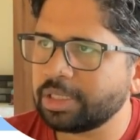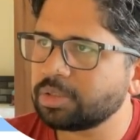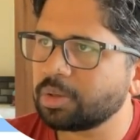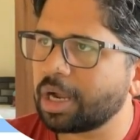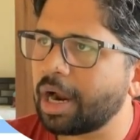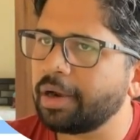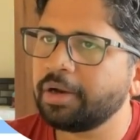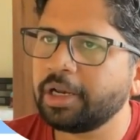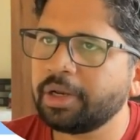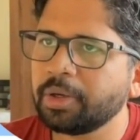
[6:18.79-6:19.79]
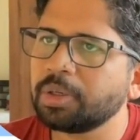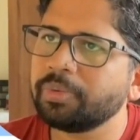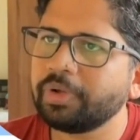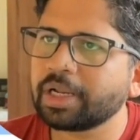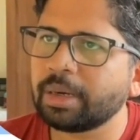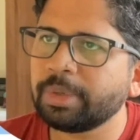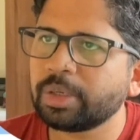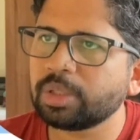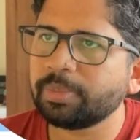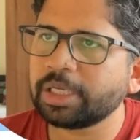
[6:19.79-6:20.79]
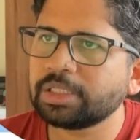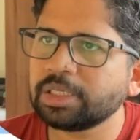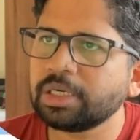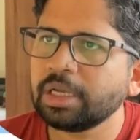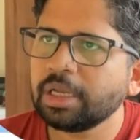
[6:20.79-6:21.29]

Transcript: So cart DTO will come into the picture